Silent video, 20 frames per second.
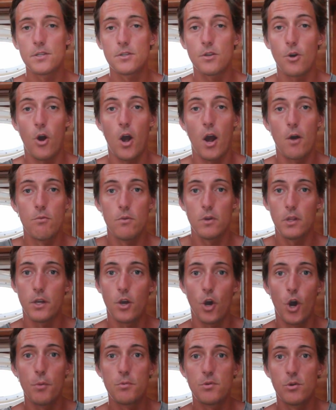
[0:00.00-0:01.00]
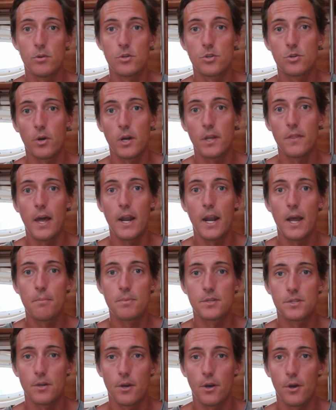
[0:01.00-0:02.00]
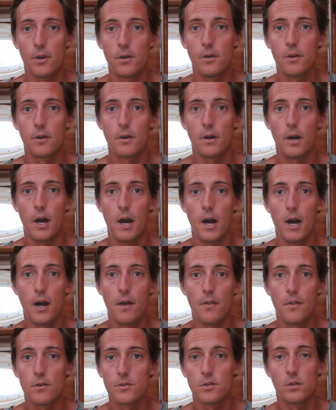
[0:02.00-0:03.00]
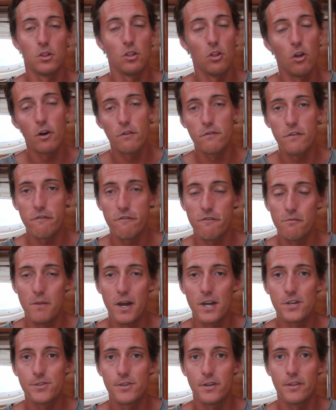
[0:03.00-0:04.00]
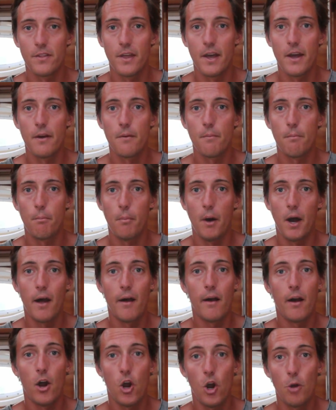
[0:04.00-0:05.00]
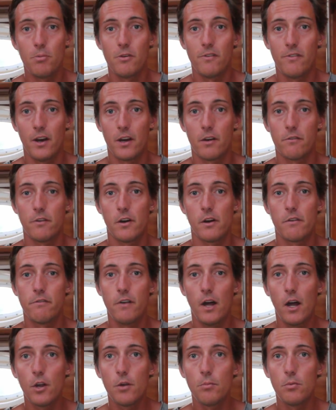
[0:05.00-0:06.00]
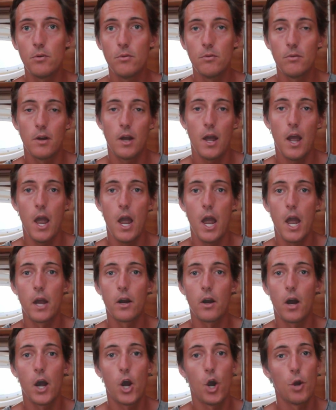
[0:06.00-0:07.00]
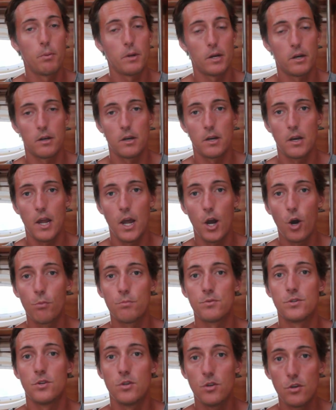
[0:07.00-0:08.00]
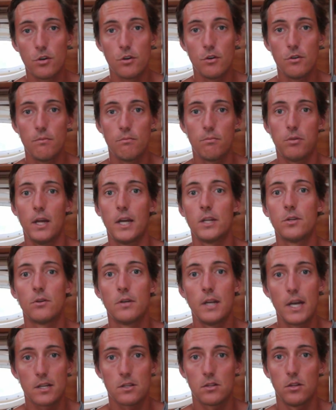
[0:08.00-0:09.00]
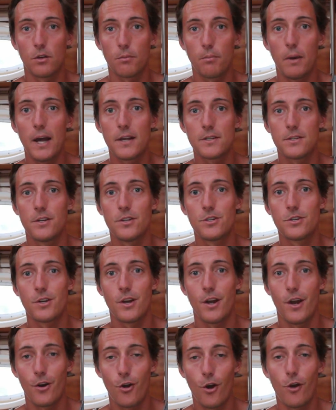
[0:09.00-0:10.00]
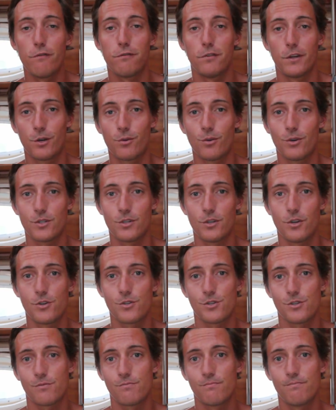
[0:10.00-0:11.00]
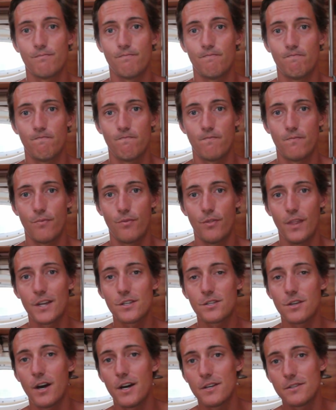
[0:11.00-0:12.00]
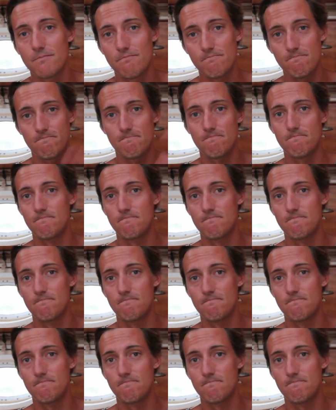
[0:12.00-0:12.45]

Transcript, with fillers: guys, I really hope you enjoyed that episode. Uh, there was a lot of information in there, but I hope you found it very valuable and I hope it helps you plan your next long passage and hopefully cross an ocean. Thanks, guys.